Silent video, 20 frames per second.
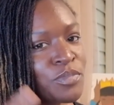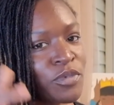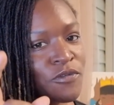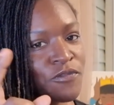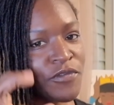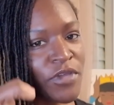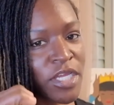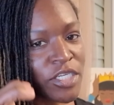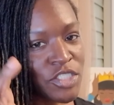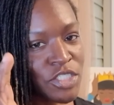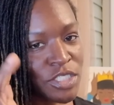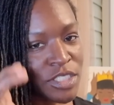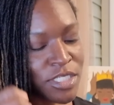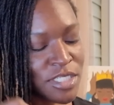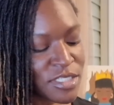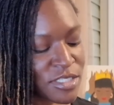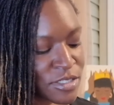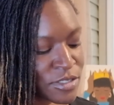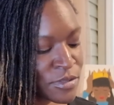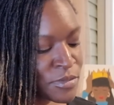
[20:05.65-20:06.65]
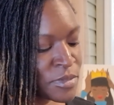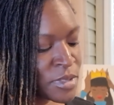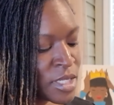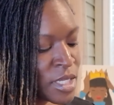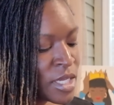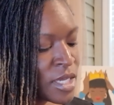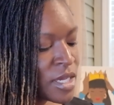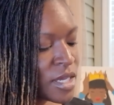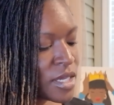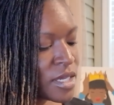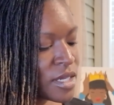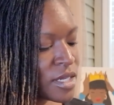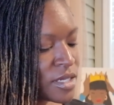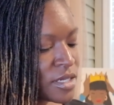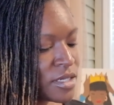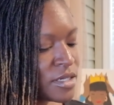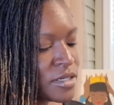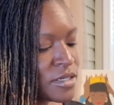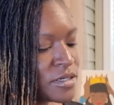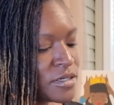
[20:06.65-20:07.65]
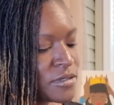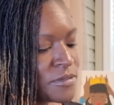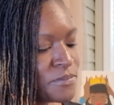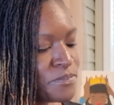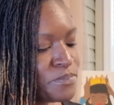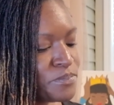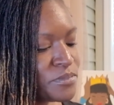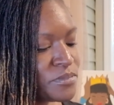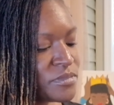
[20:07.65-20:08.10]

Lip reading: perfectionism um,